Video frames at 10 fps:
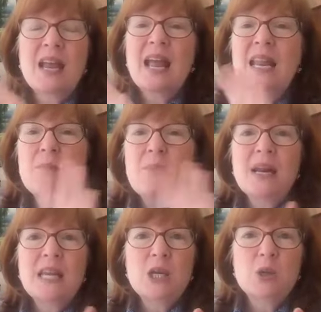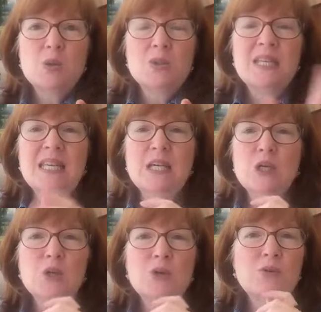that anybody who's
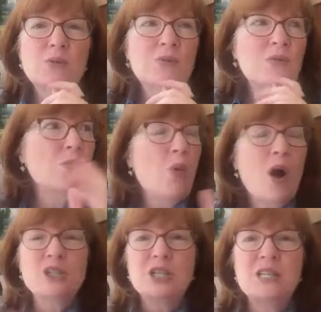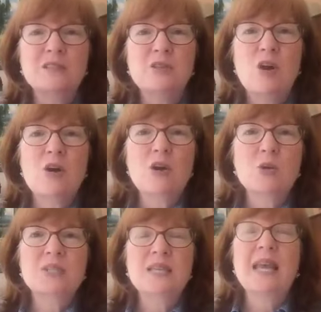here watching along
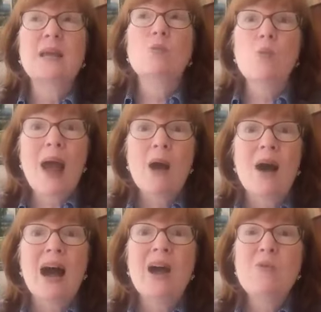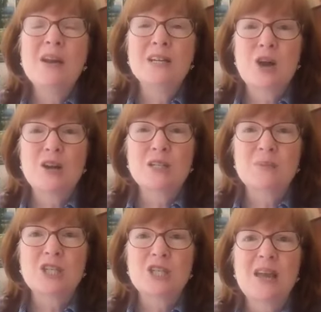who's saying, wow, I want to talk to
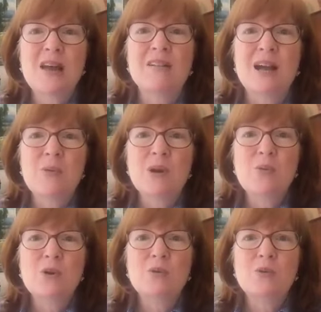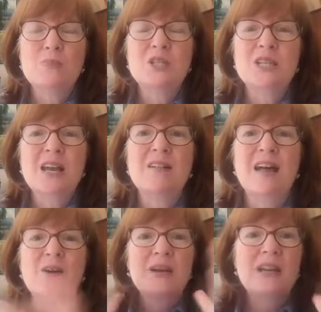Michelle. I want to work with Michelle.
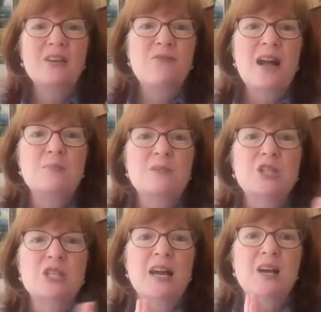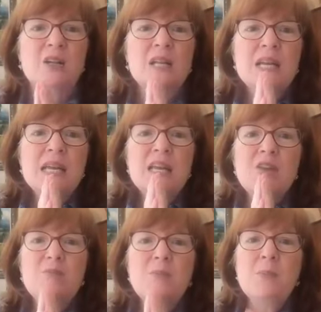How can I find Michelle?
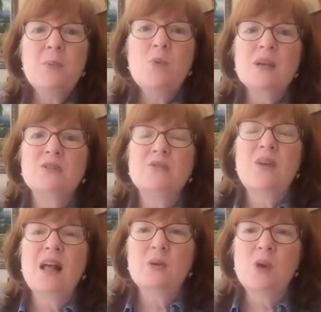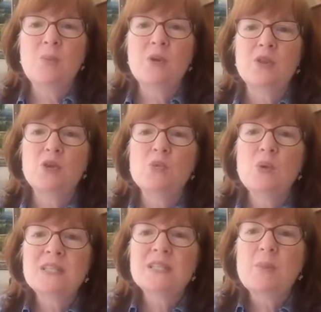If people want to follow up with you,
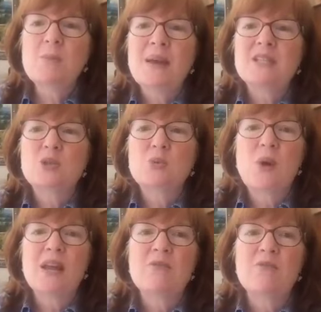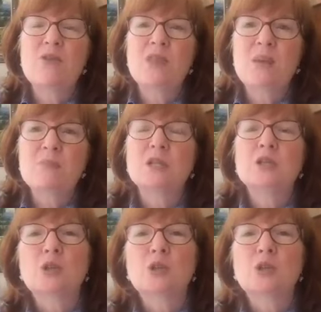what's the best way for them to